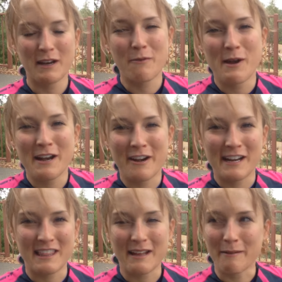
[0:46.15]
We didn't win or
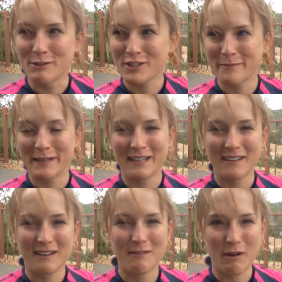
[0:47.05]
anything, I'm sure, but
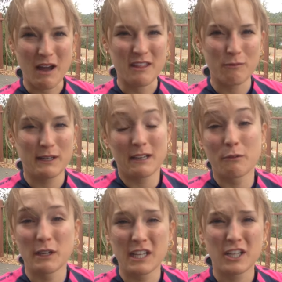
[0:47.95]
we did
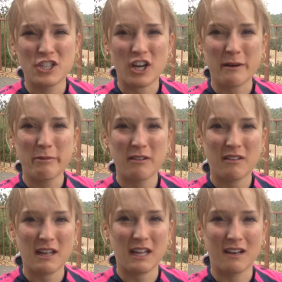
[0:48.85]
a really good job,
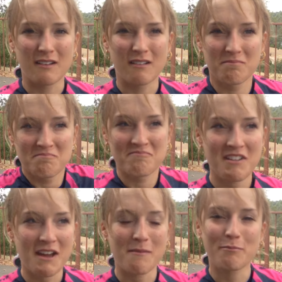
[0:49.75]
and
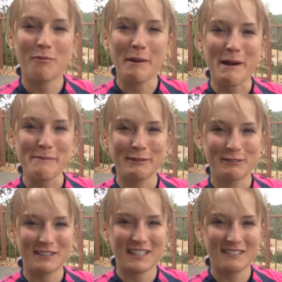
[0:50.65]
yeah, I'm happy
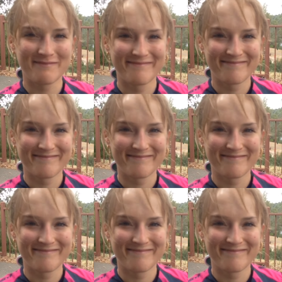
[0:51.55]
with it.